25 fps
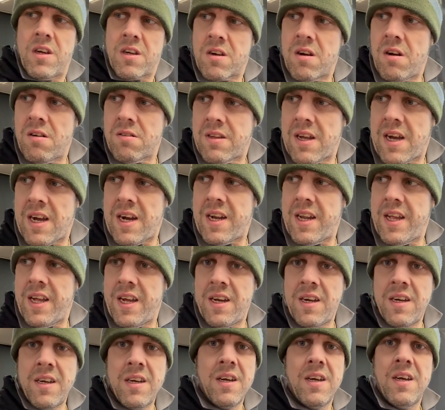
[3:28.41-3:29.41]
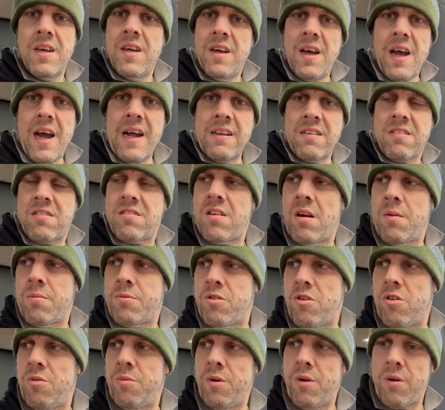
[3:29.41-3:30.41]
Got down here and
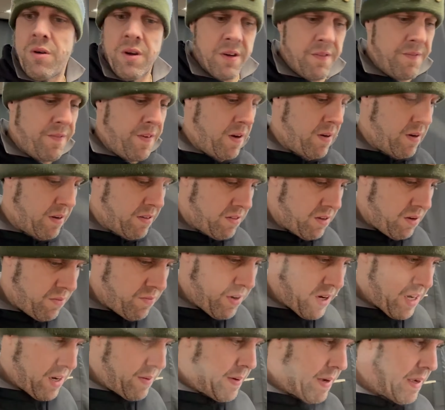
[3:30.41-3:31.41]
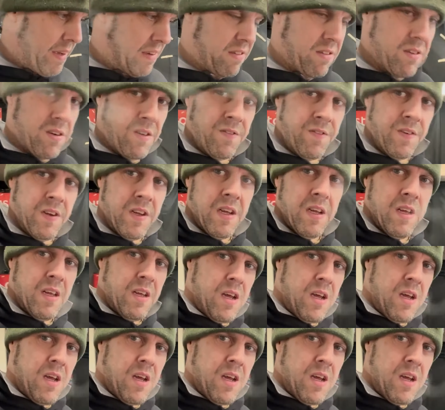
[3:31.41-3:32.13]
stopped all morning. Phone and stopped ringing about stuff.